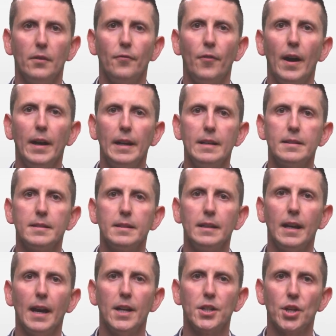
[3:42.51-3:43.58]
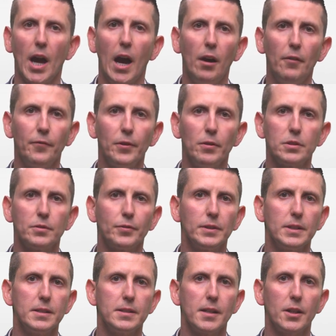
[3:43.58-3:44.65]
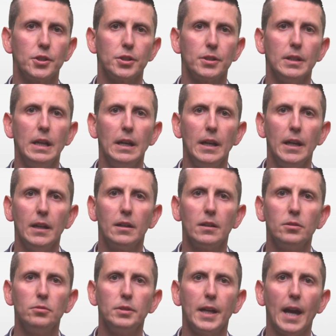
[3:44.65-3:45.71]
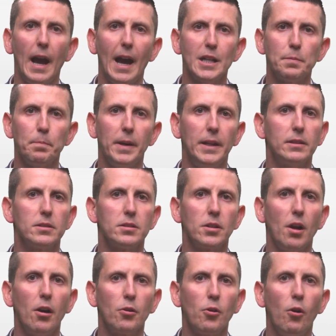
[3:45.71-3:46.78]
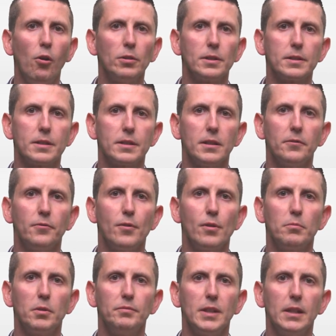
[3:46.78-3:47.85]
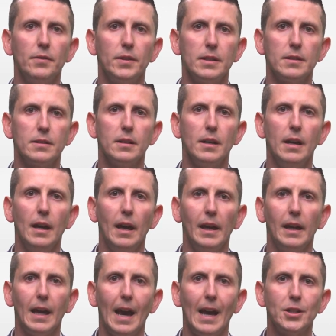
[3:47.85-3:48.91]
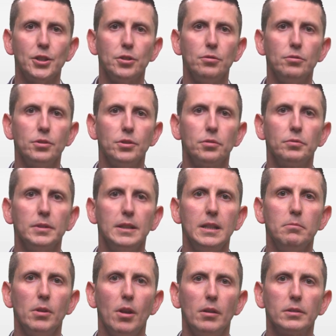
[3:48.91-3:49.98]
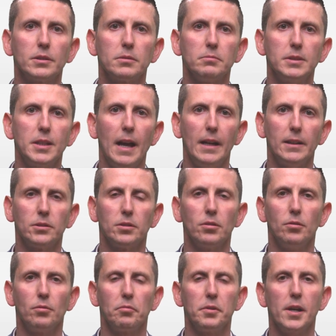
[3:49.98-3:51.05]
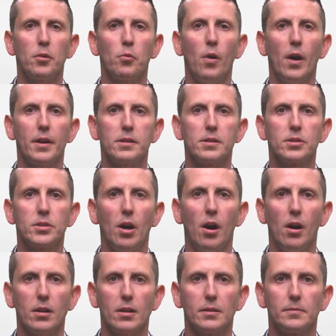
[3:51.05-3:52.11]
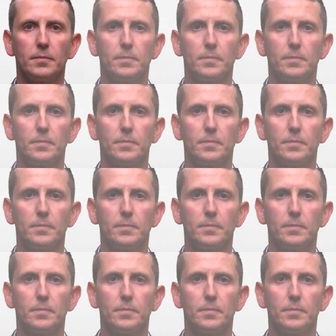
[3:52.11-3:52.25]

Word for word: Financing cash outflows for this section include cash paid to stockholders in the form of dividends and cash used to redeem long-term debt or reacquire stock.